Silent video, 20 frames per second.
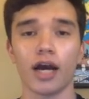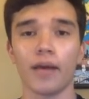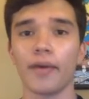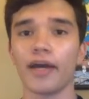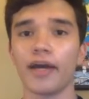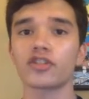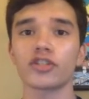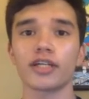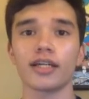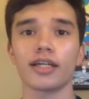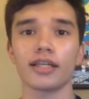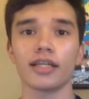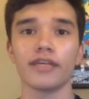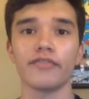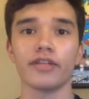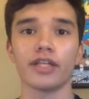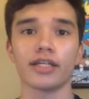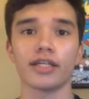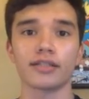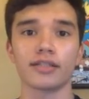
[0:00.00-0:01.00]
I'm actually going to
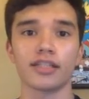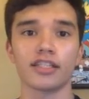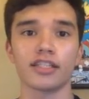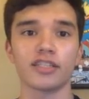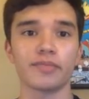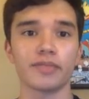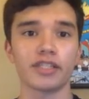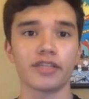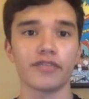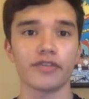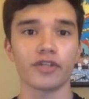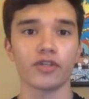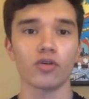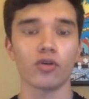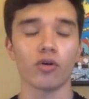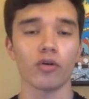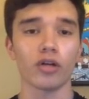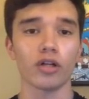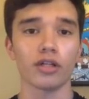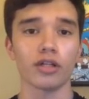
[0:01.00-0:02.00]
leave a link to this specific
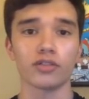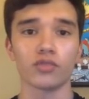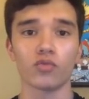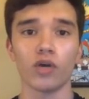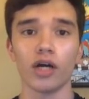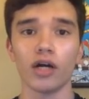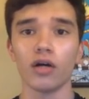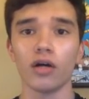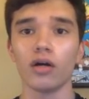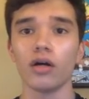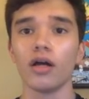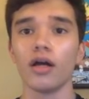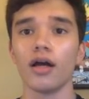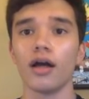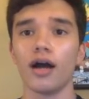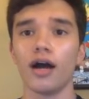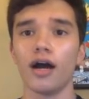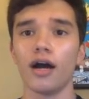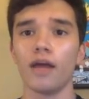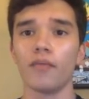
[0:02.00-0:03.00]
URL as well.
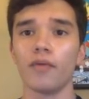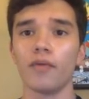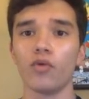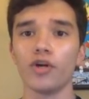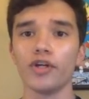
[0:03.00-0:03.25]
But what